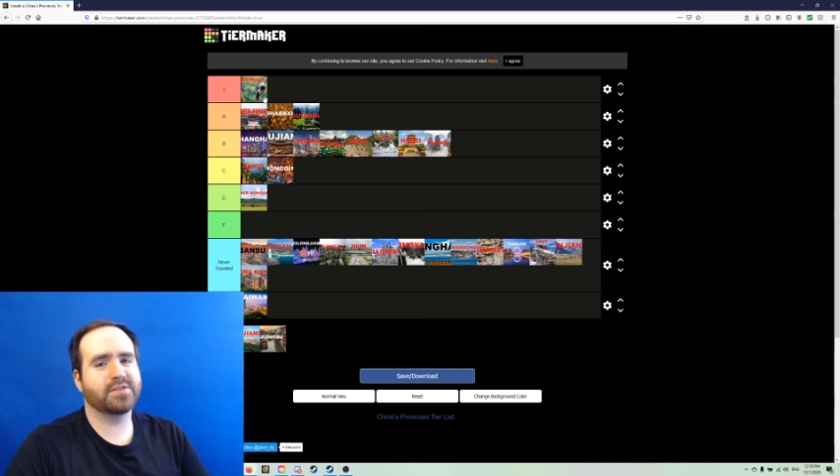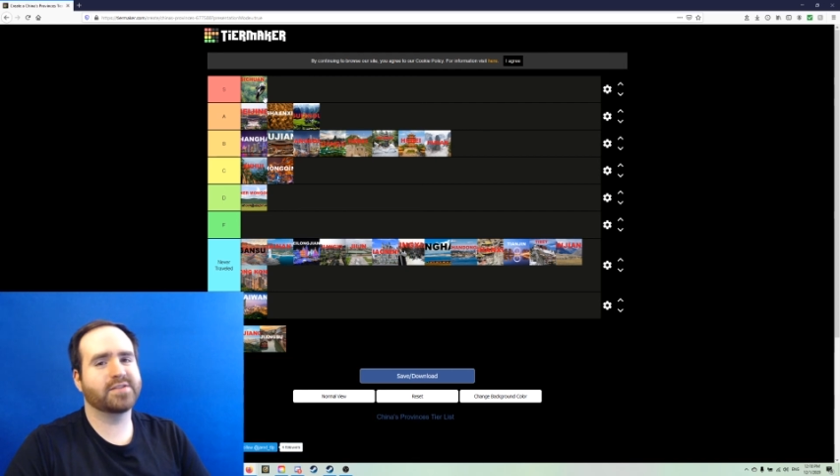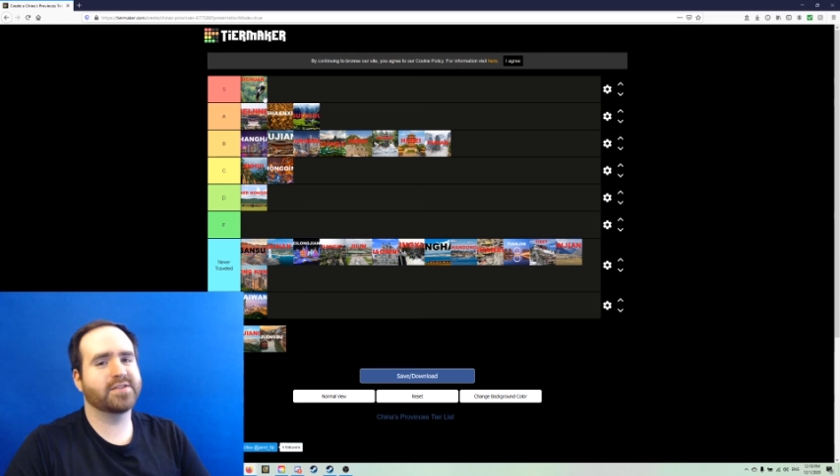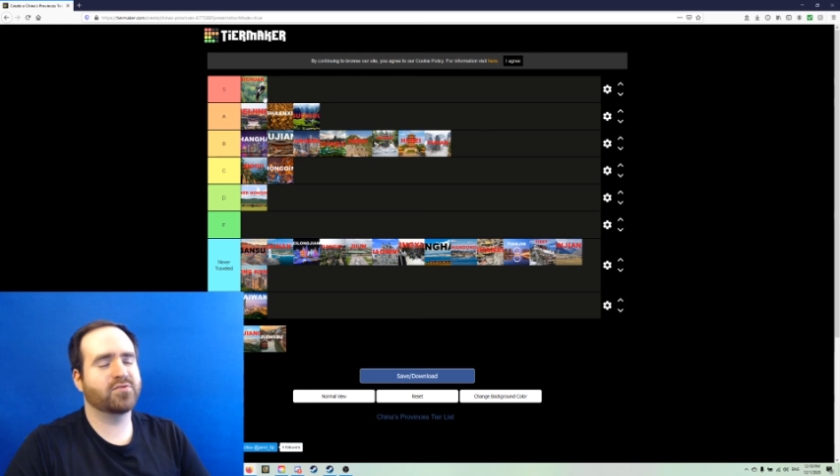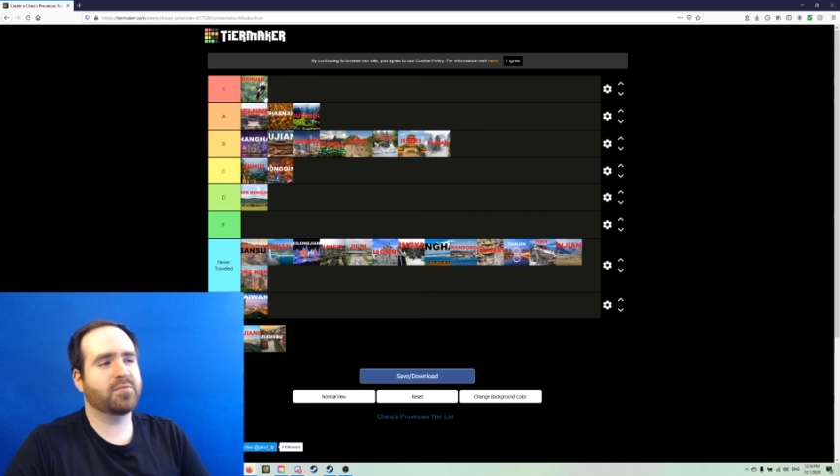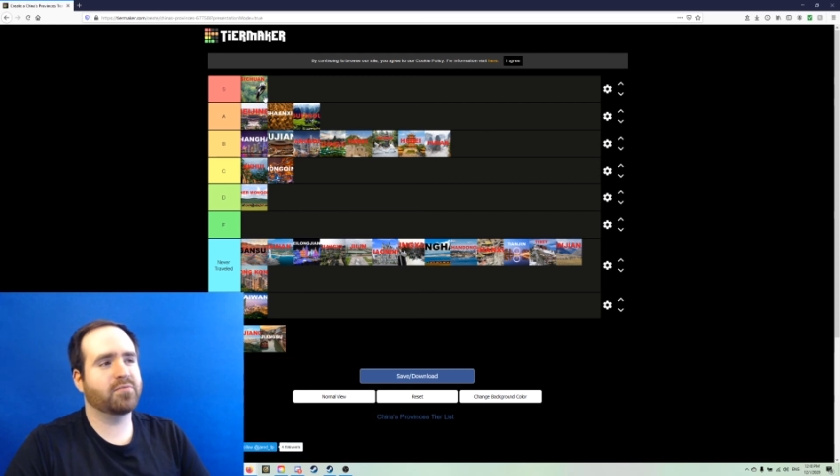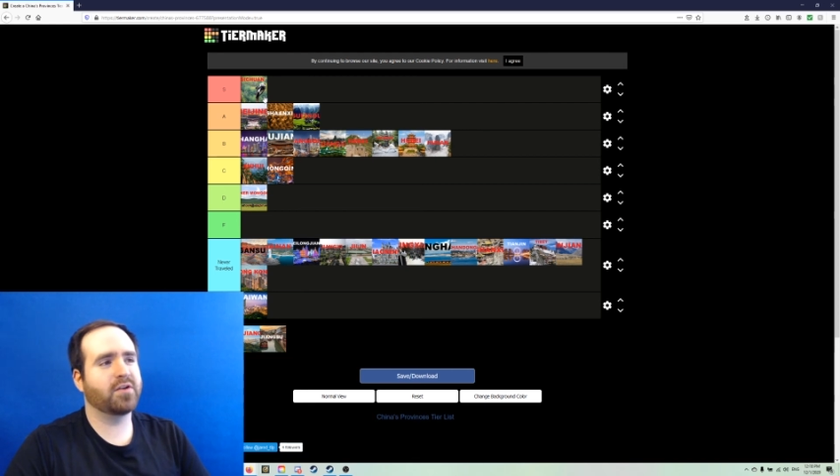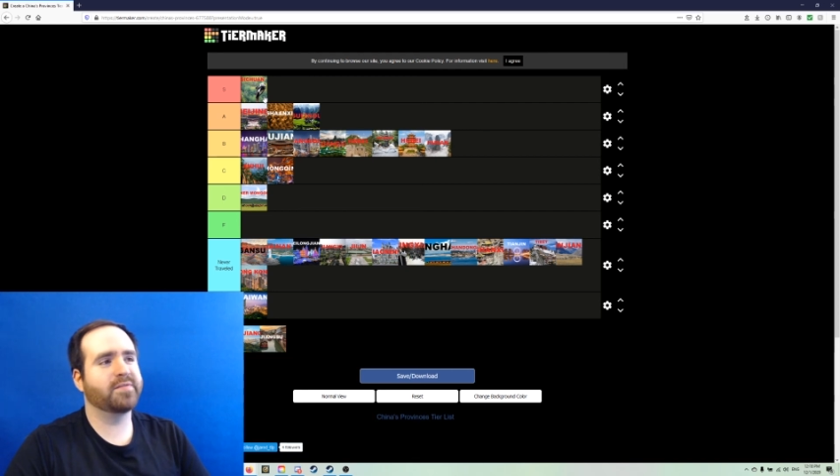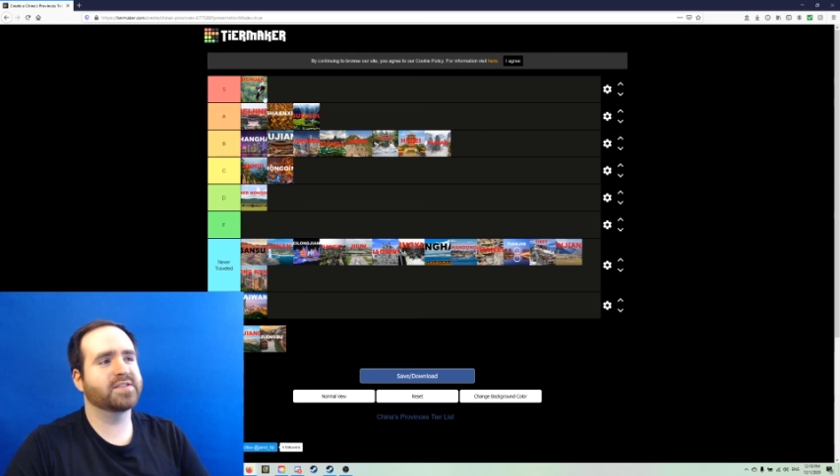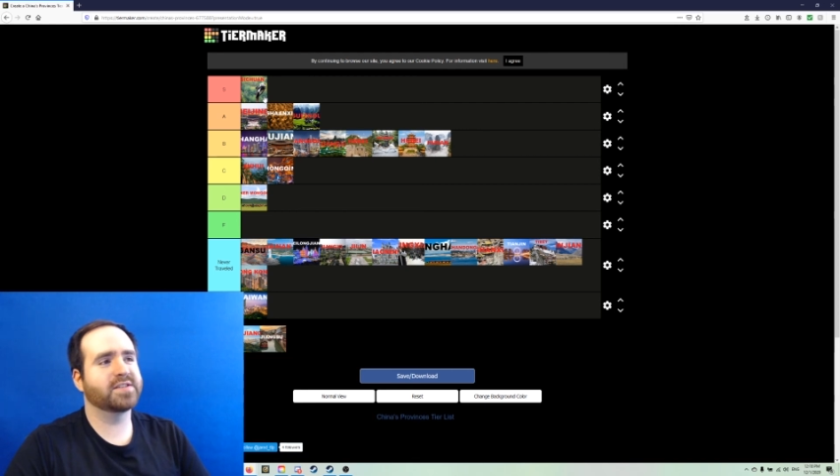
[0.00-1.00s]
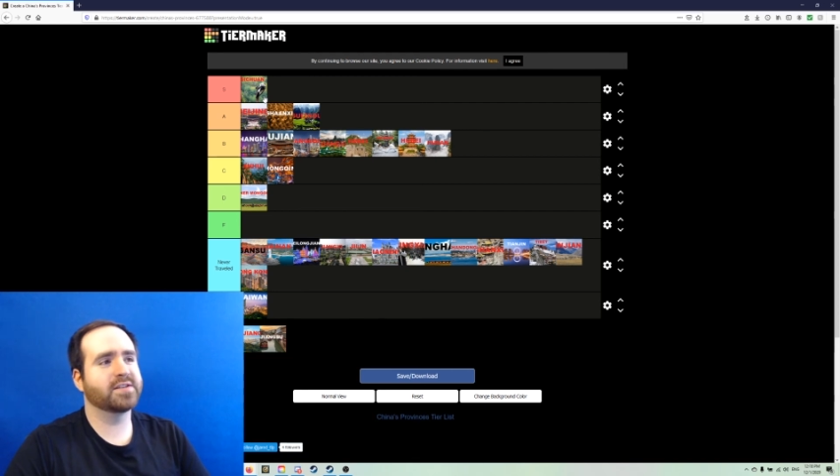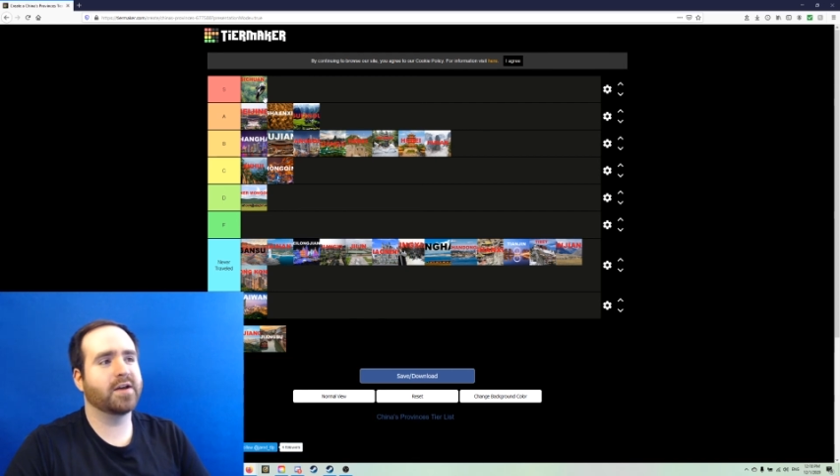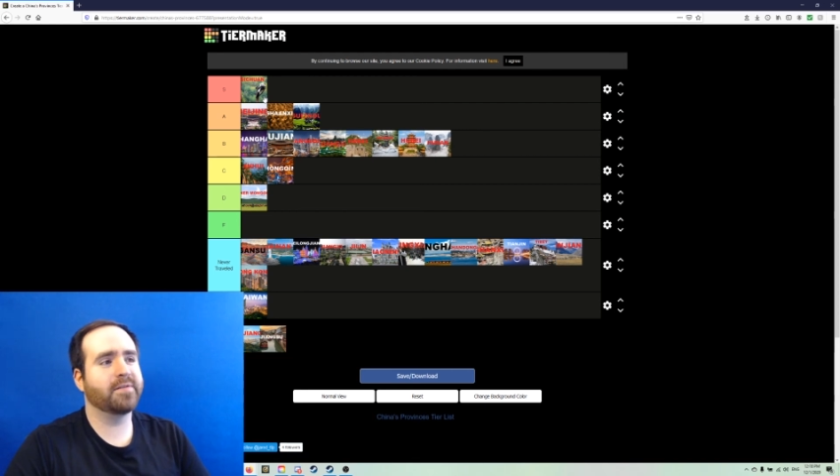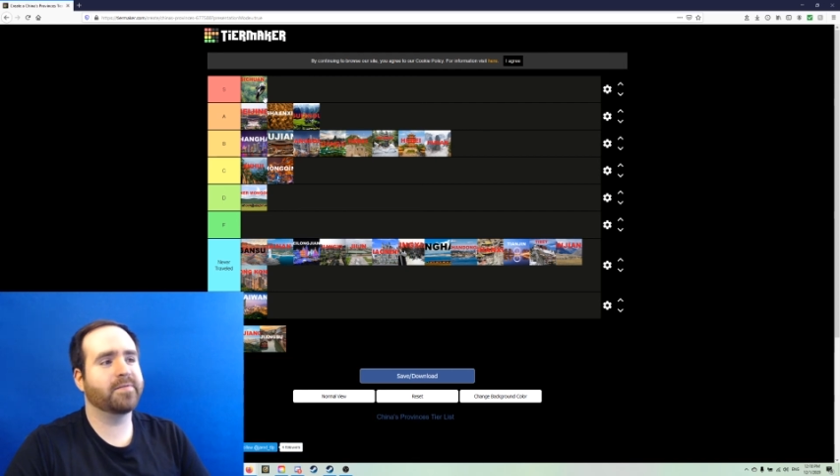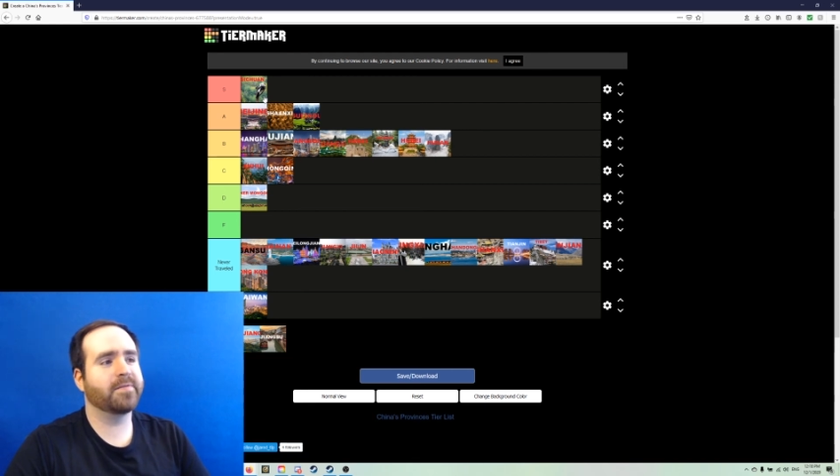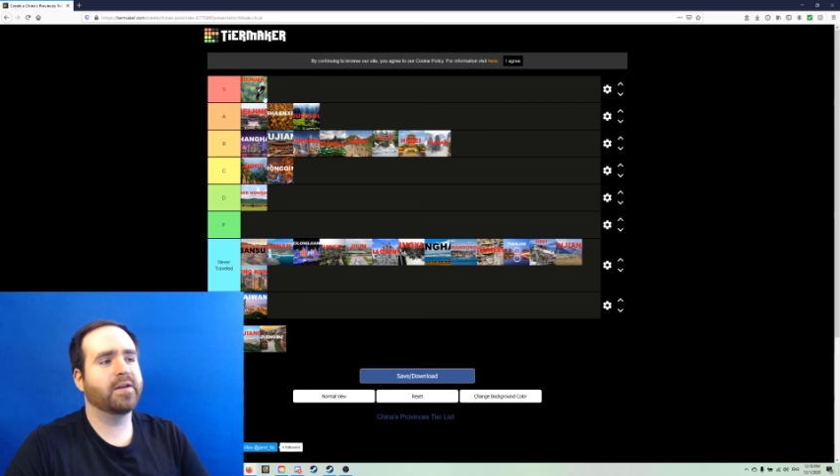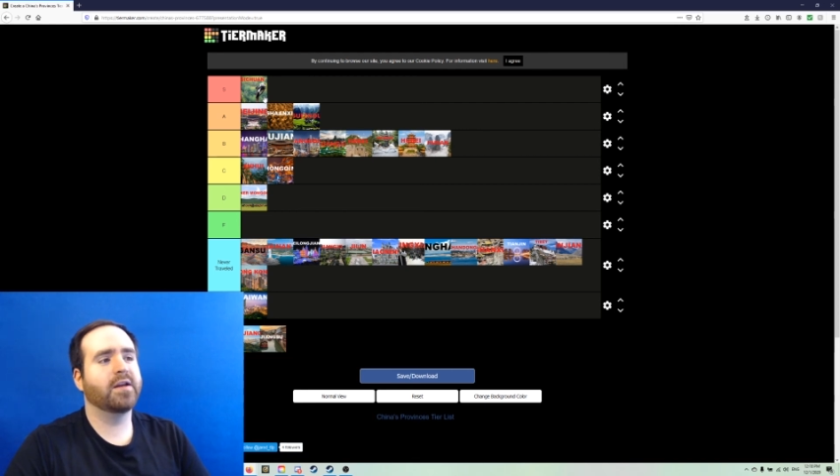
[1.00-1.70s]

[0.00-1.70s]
Sichuan province enough.